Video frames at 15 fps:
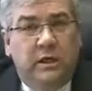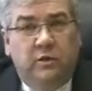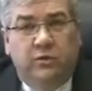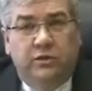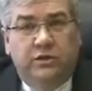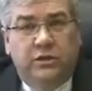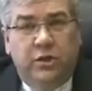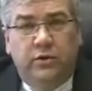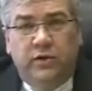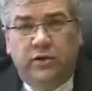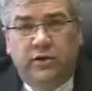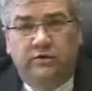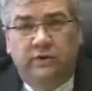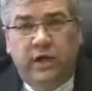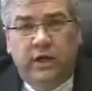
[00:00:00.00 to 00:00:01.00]
It will show
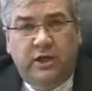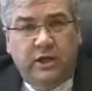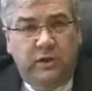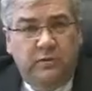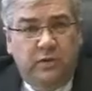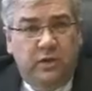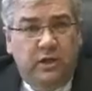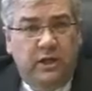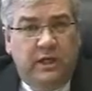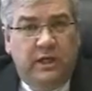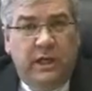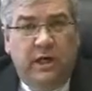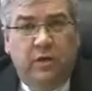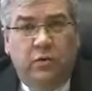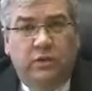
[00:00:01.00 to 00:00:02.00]
that you've got Community
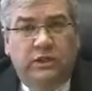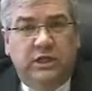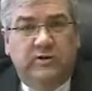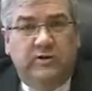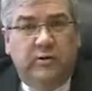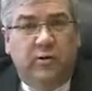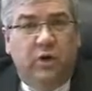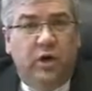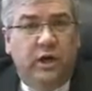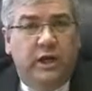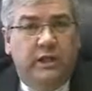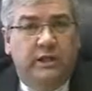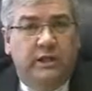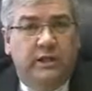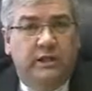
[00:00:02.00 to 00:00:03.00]
Care, whichever
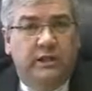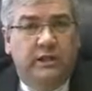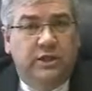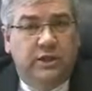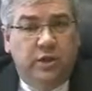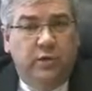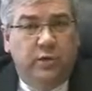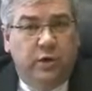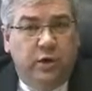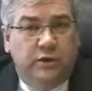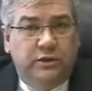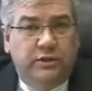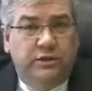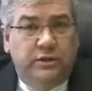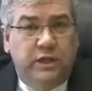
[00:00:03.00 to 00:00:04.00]
product it is that you
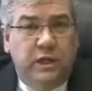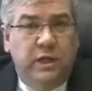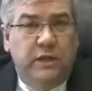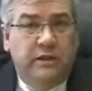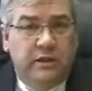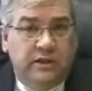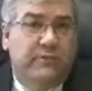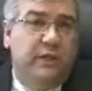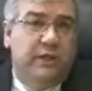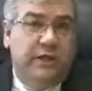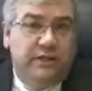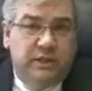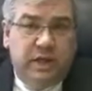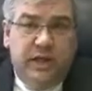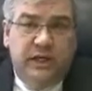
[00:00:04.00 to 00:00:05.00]
purchased. It's been
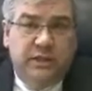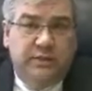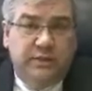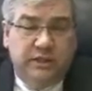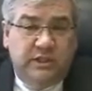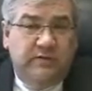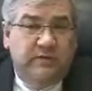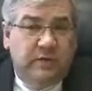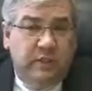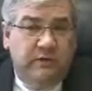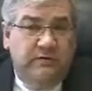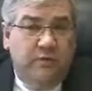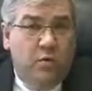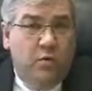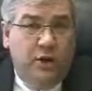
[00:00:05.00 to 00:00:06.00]
designed
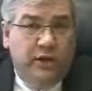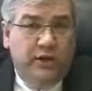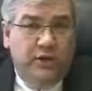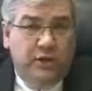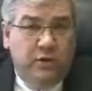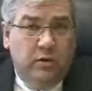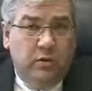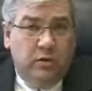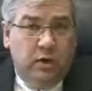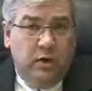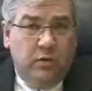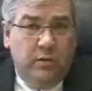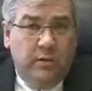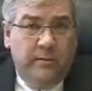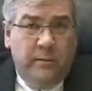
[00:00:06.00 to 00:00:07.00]
specifically for Insure
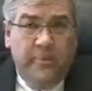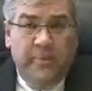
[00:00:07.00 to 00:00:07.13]
Oklahoma.